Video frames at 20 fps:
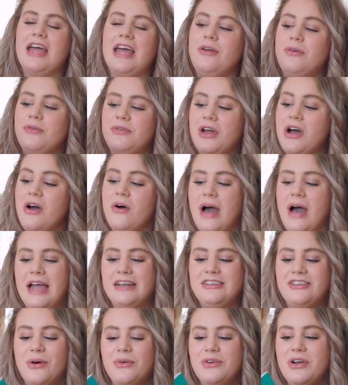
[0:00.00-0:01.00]
I don't know.
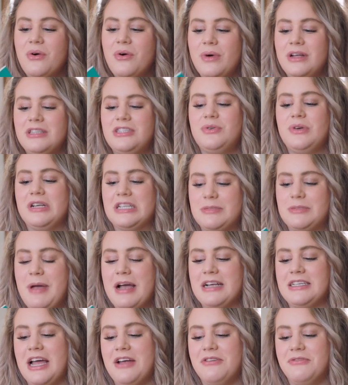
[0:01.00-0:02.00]
I don't know what to
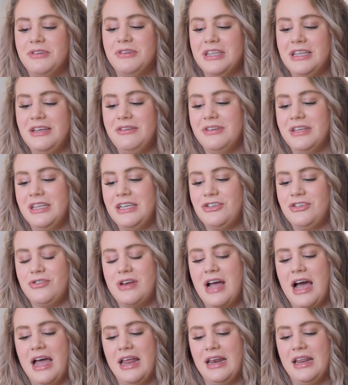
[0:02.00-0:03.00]
expect. I really, really do
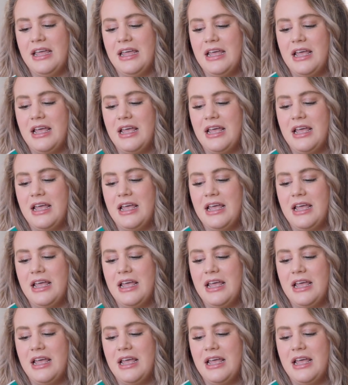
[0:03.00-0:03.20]
not.